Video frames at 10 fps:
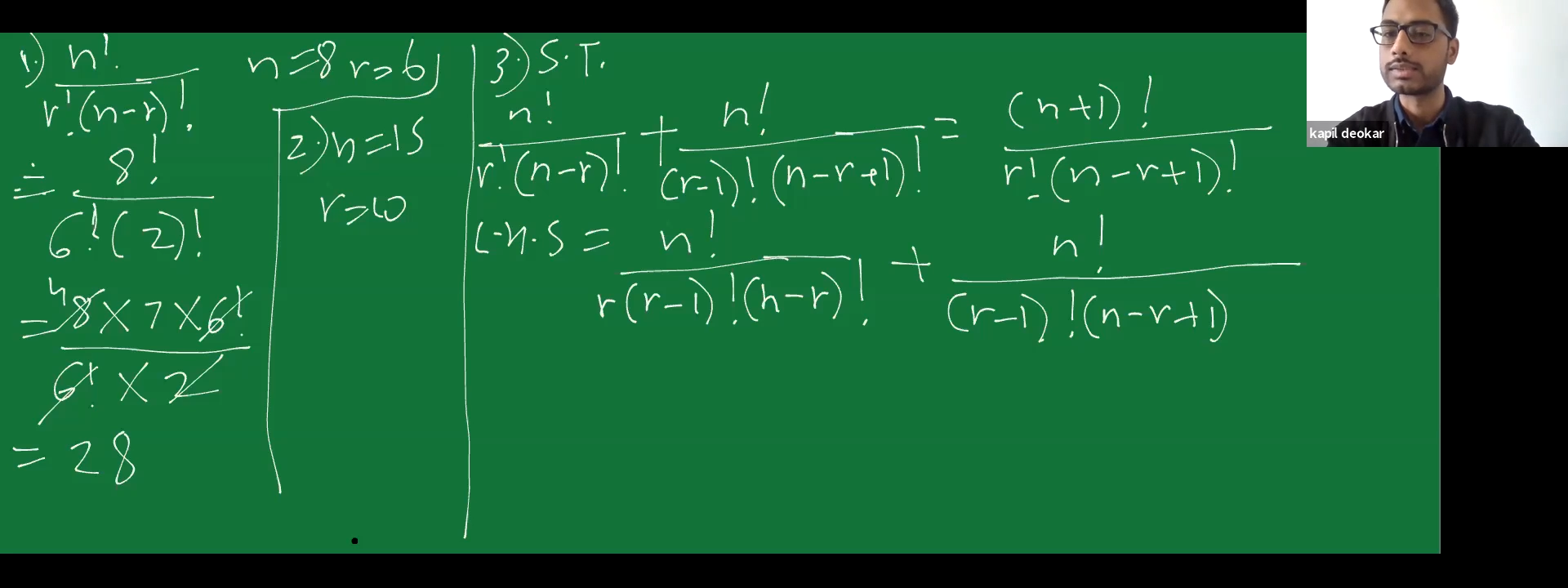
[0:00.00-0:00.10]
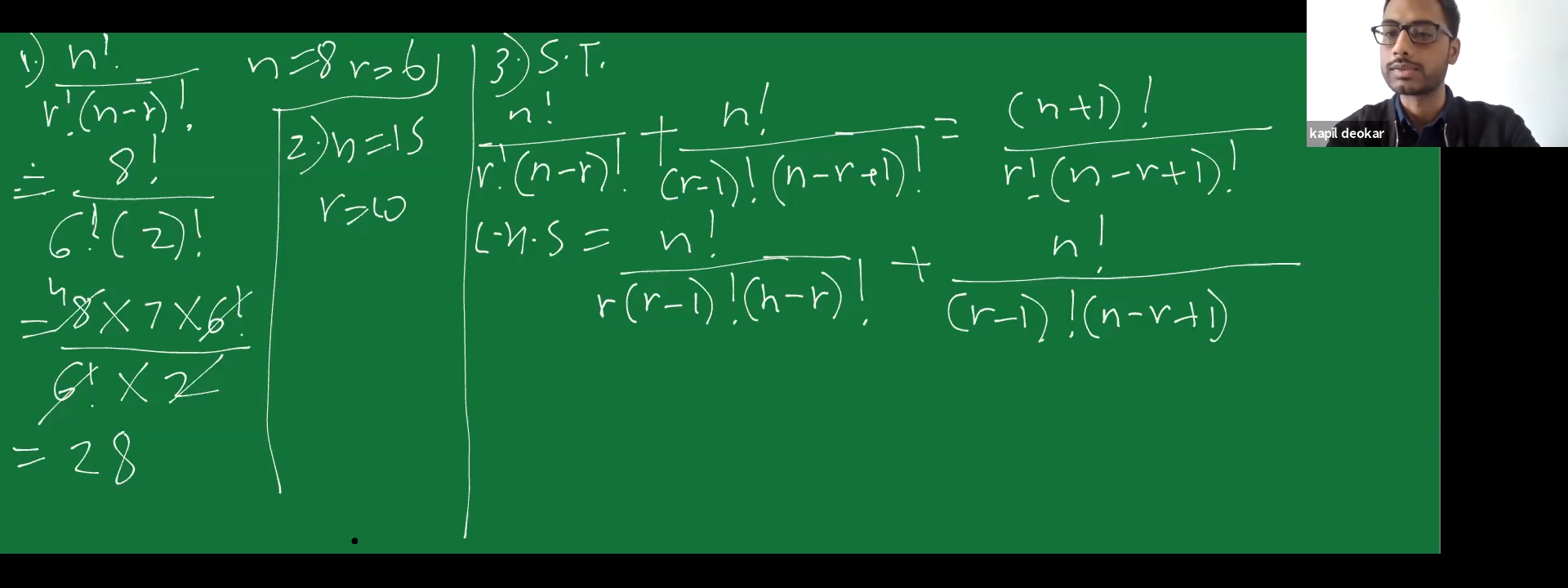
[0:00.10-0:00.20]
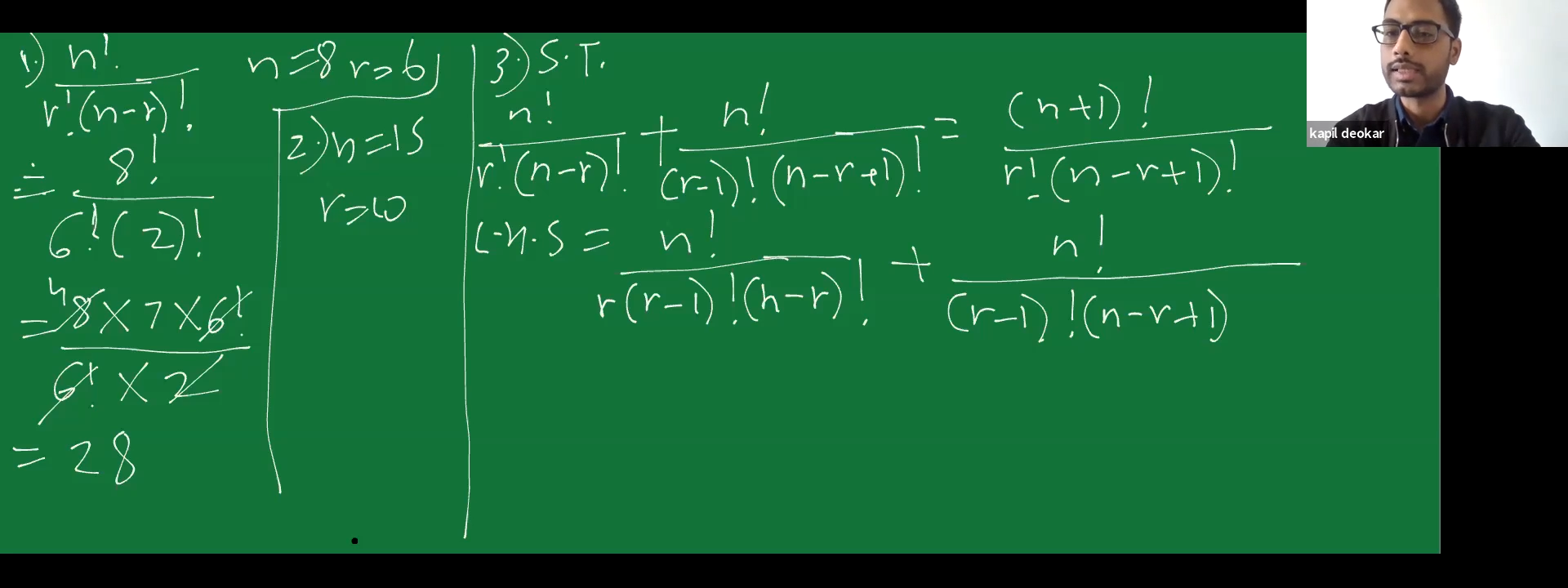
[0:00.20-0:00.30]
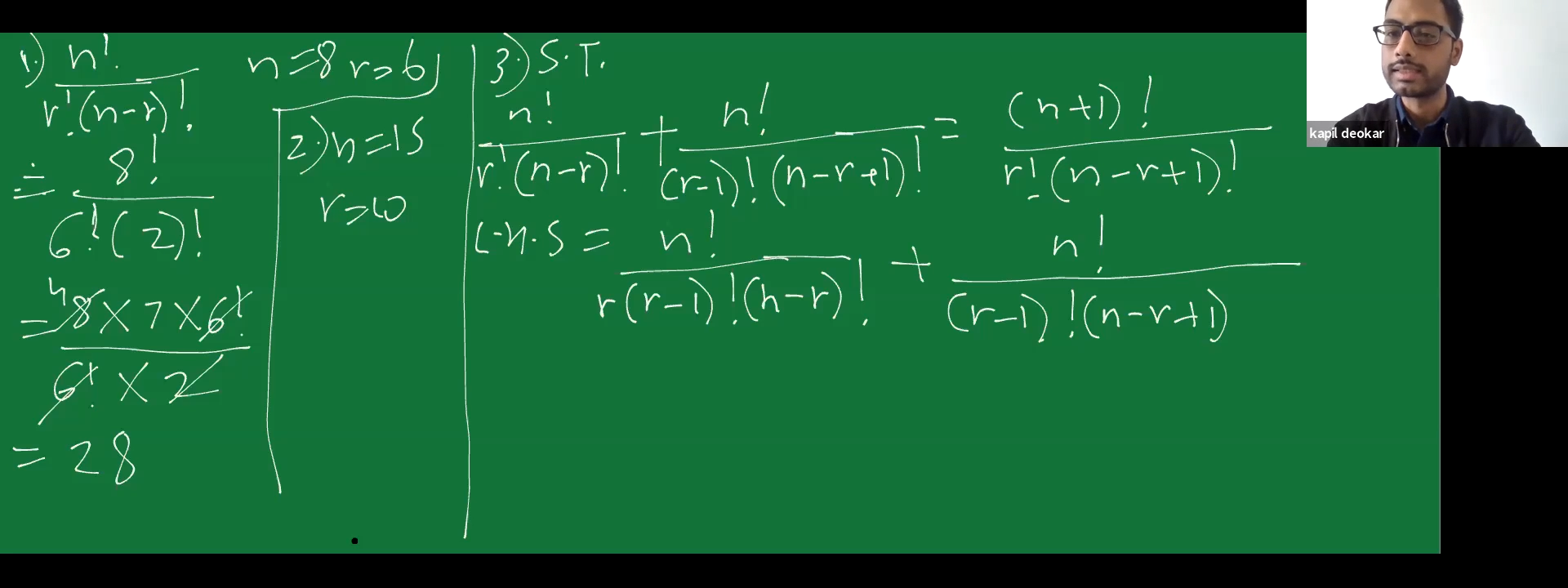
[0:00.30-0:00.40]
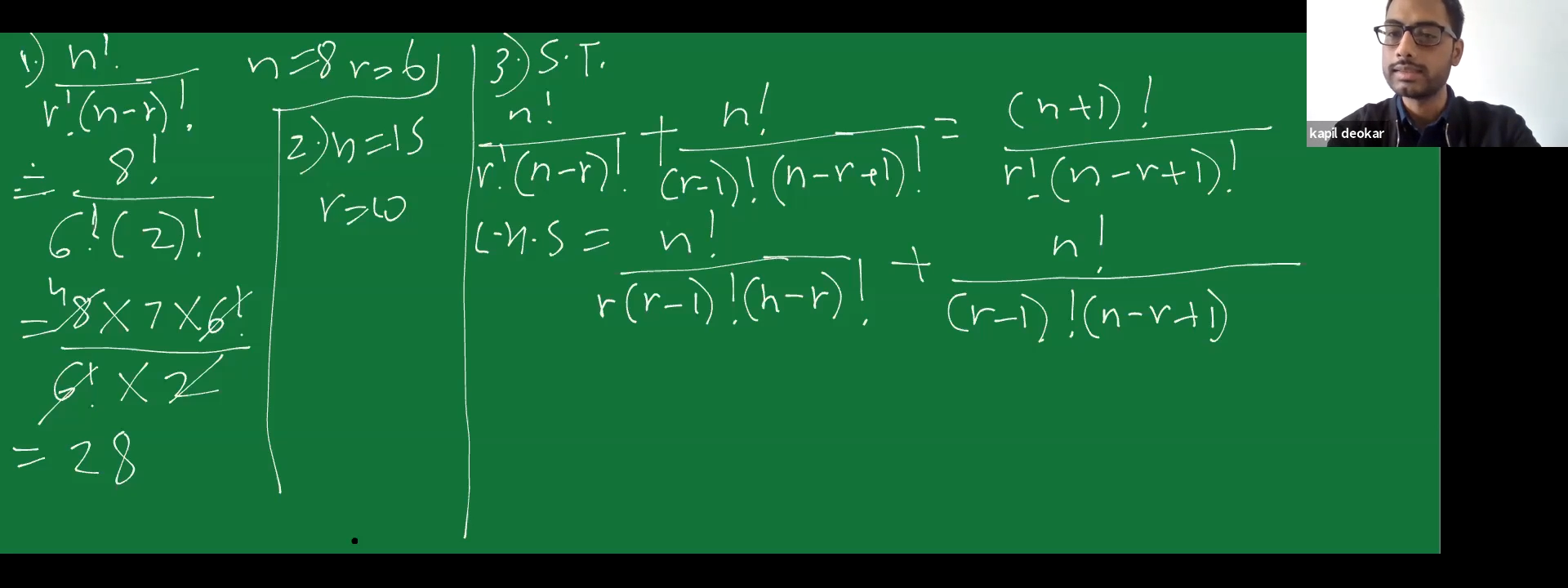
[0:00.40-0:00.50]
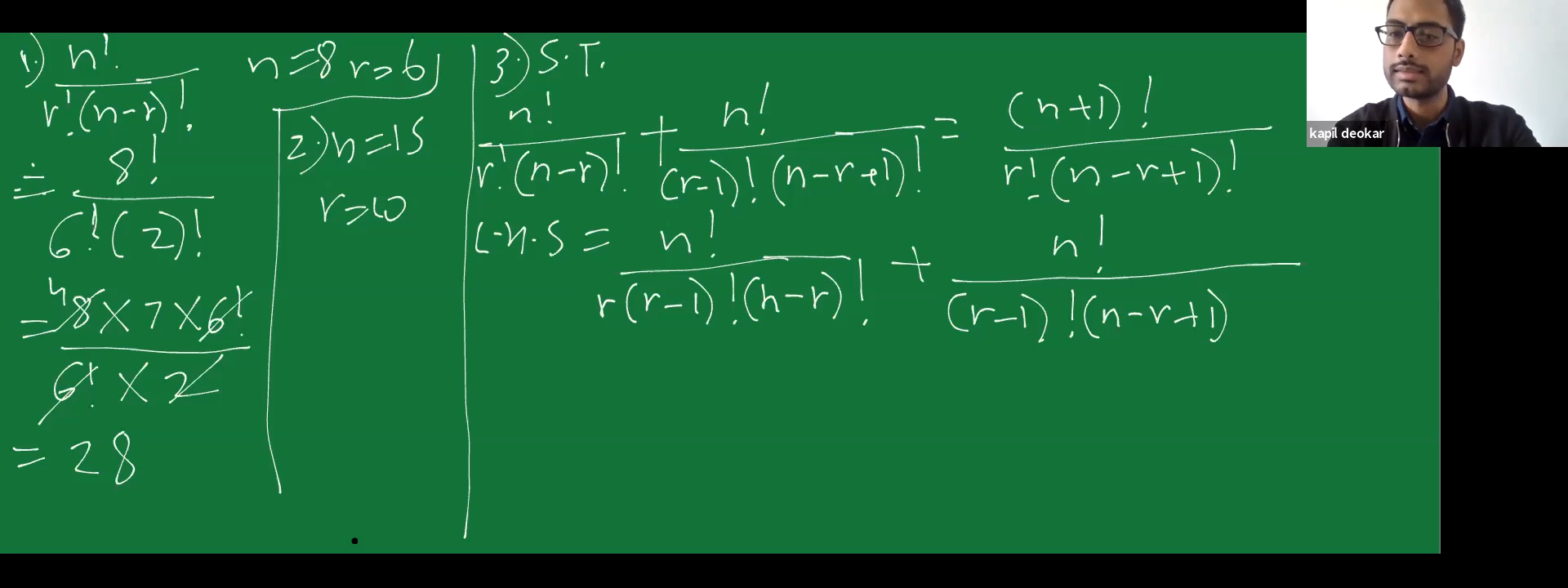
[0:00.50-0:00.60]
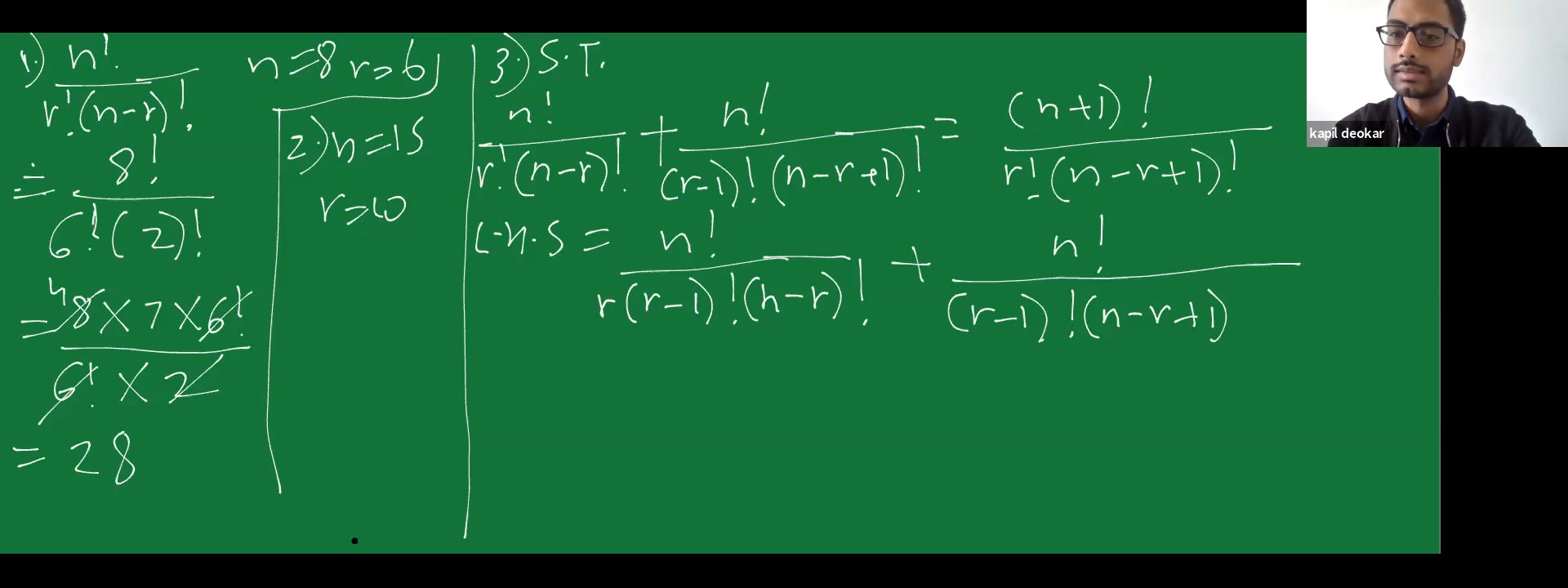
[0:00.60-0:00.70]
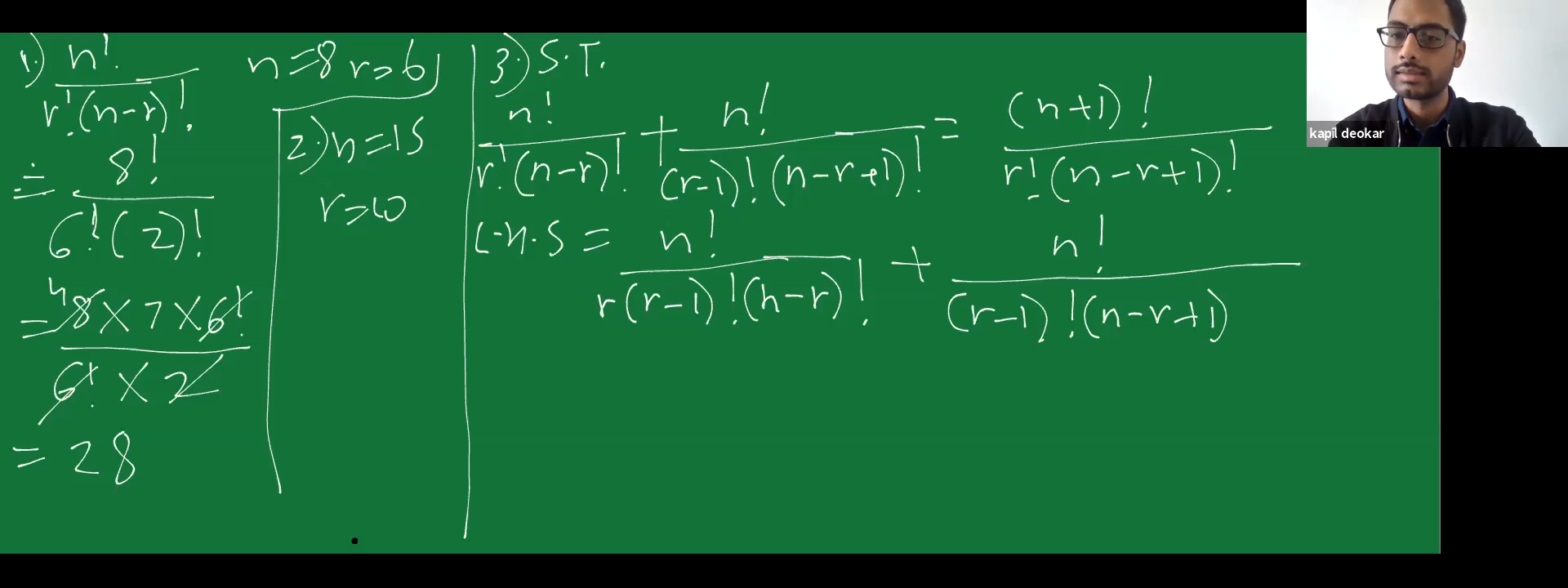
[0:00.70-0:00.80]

So that is